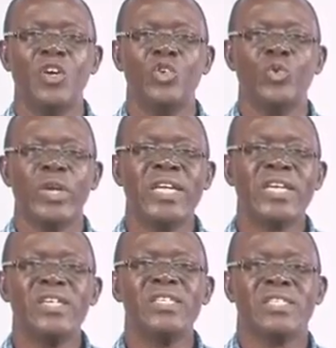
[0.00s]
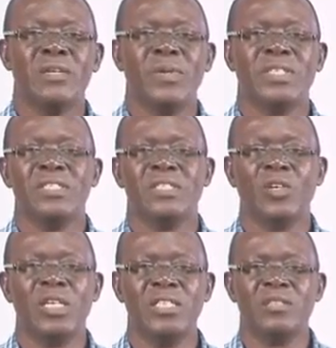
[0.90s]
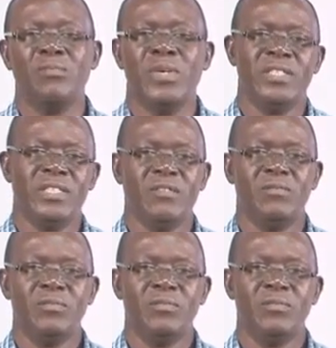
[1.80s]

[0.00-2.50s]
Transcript: you increase the person's knowledge base.